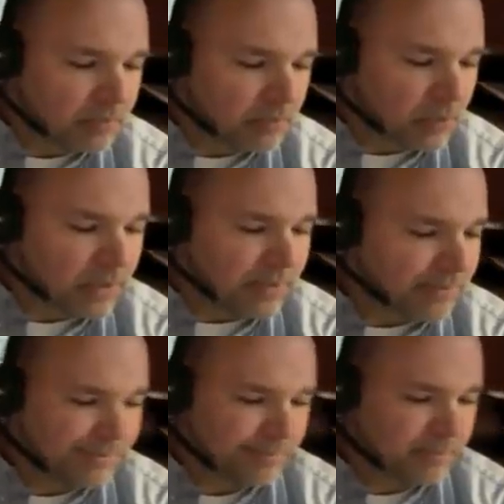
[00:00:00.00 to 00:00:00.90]
really,
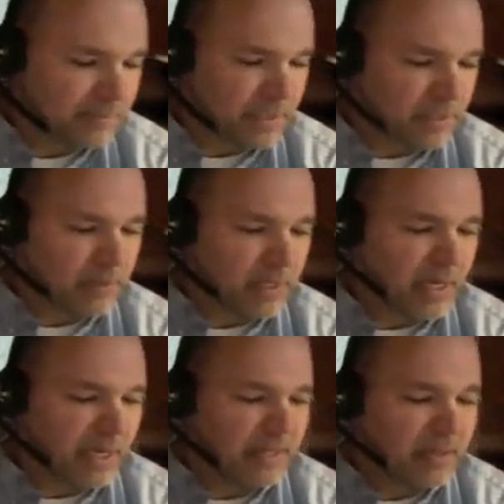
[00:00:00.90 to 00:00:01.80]
you know, I,
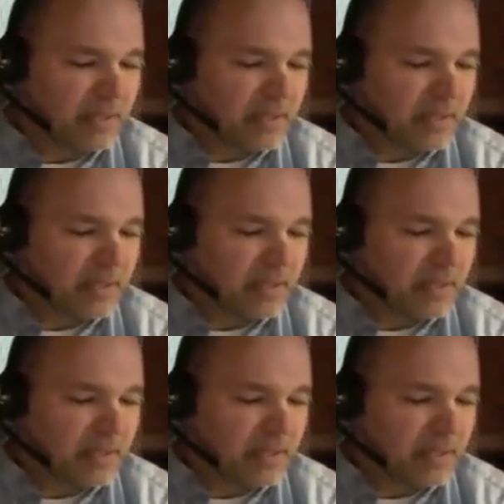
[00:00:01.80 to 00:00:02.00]
I